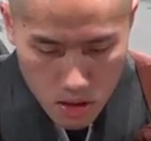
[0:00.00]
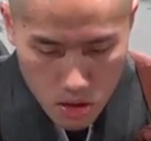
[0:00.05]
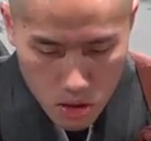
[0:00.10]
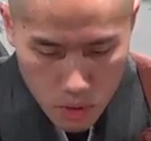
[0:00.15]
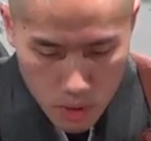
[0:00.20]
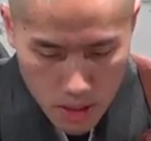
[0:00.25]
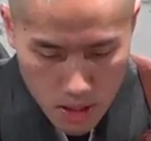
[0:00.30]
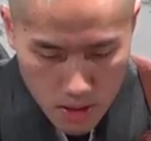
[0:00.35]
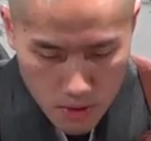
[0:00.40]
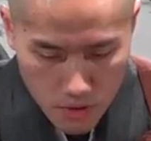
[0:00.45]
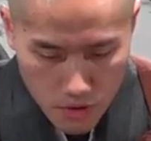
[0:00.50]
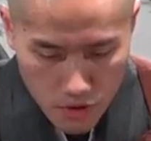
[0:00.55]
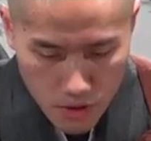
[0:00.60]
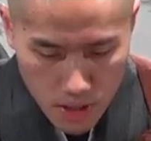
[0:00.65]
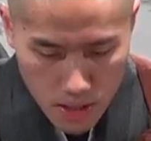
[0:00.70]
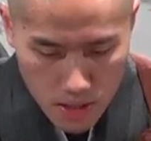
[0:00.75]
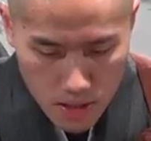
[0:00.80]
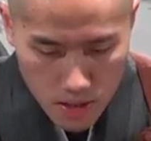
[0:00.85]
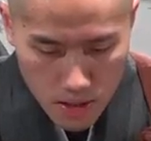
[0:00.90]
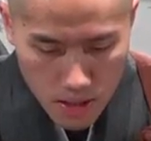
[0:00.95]
Do we
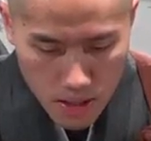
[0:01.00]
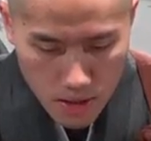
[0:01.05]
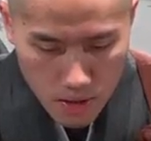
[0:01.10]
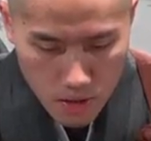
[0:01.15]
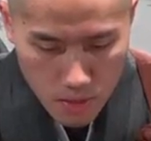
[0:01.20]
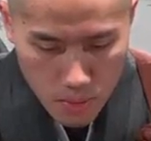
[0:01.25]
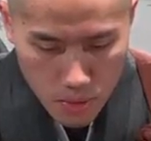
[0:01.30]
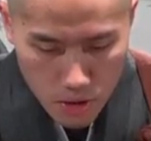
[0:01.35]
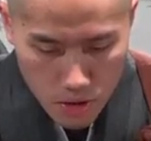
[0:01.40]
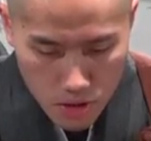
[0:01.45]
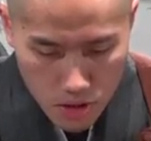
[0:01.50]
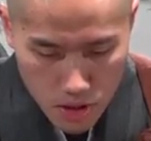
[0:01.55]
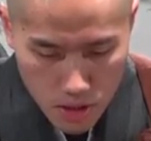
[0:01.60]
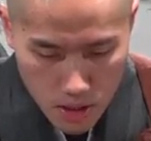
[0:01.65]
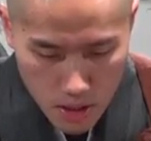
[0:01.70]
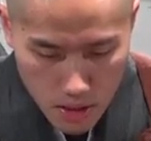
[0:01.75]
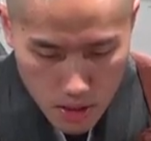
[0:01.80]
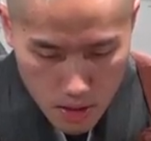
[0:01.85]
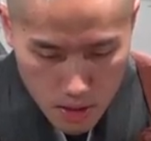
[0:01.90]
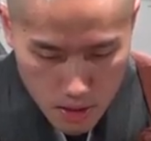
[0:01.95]
confront the other
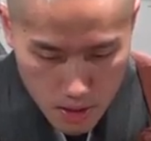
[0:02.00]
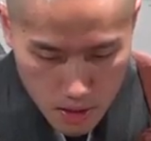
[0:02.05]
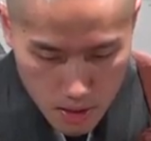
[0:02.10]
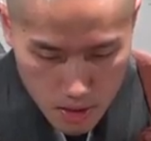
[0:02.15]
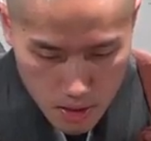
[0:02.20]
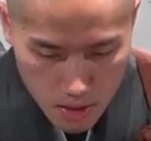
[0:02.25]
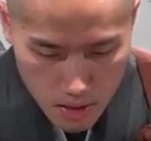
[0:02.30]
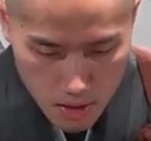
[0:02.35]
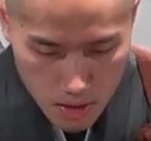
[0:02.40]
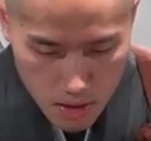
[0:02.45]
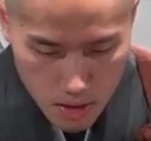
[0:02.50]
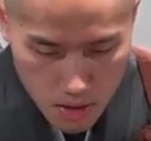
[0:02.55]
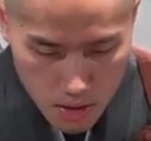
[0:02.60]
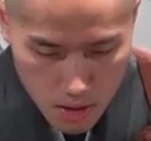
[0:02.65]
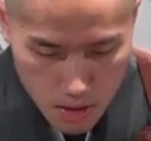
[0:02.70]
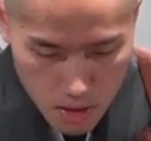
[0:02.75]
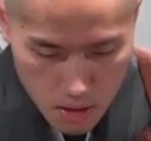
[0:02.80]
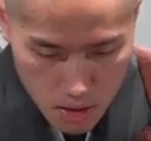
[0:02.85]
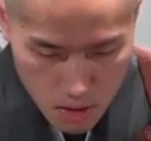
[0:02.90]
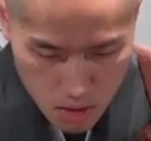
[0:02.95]
person,
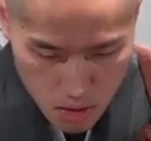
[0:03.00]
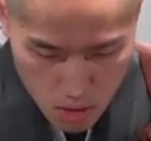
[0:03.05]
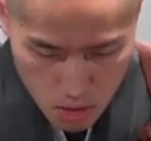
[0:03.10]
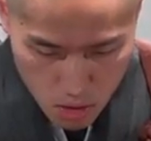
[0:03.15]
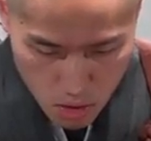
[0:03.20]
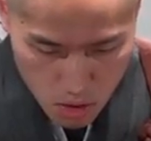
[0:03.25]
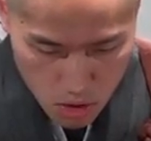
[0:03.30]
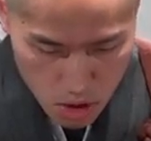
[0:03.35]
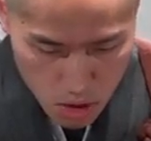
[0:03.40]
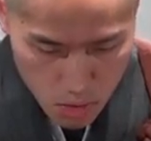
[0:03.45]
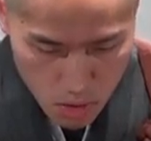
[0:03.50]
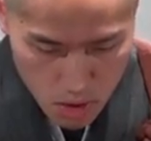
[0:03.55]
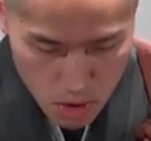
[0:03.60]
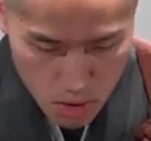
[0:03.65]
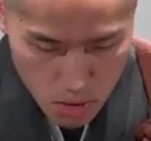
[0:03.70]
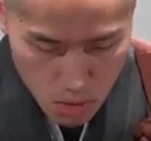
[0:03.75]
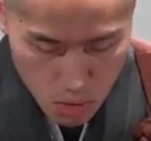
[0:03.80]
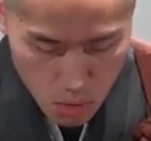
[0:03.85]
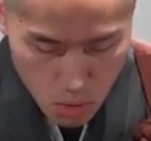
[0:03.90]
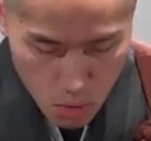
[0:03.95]
or do
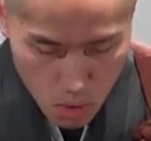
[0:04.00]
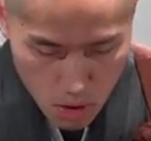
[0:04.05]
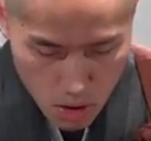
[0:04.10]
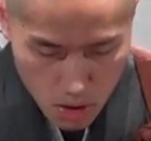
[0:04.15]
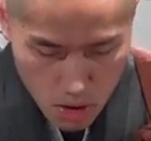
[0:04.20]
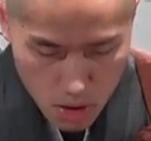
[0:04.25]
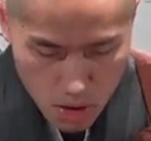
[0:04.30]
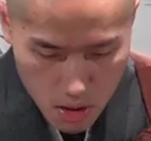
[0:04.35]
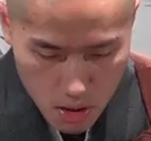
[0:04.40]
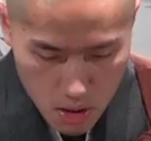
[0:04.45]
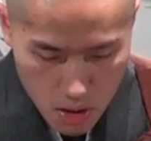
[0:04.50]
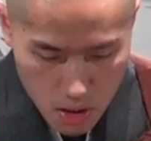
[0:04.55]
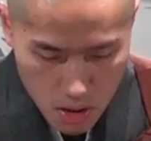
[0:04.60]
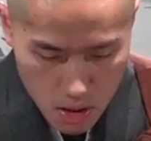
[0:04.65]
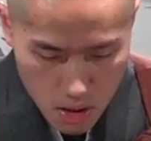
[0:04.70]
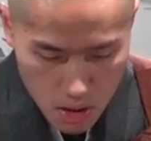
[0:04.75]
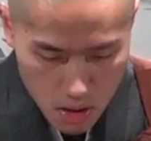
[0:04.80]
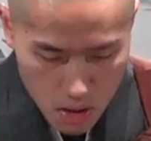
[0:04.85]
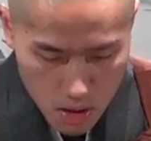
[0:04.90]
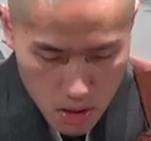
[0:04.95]
we work
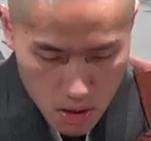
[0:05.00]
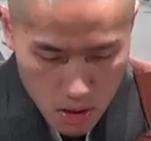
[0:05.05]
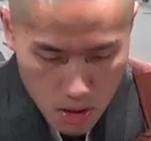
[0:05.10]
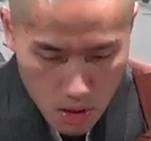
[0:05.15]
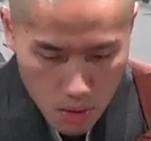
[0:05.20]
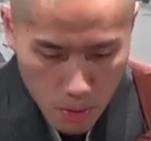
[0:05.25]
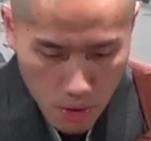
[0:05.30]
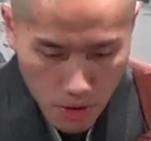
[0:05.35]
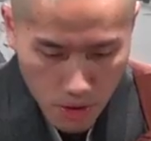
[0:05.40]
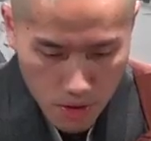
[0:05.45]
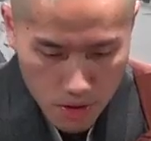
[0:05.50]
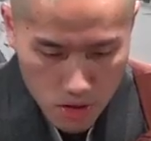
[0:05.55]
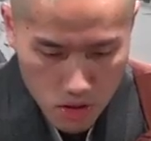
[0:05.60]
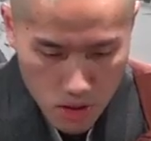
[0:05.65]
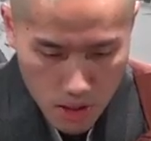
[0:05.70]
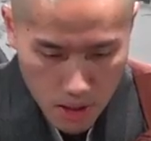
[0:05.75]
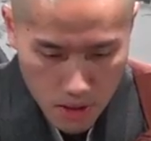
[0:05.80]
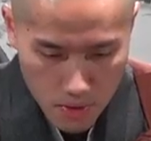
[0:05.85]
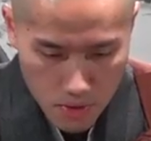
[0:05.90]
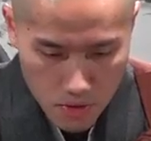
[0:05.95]
with
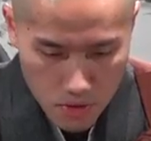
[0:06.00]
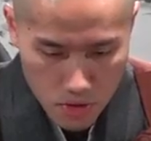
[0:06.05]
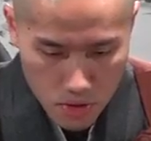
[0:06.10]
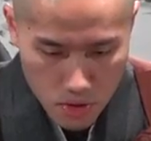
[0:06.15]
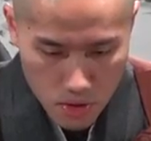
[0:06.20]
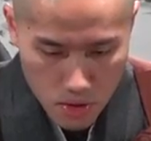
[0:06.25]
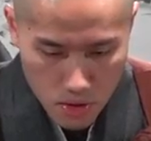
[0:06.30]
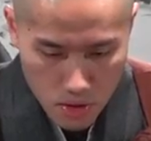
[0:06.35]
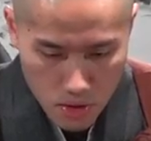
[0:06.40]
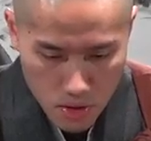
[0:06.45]
ourselves?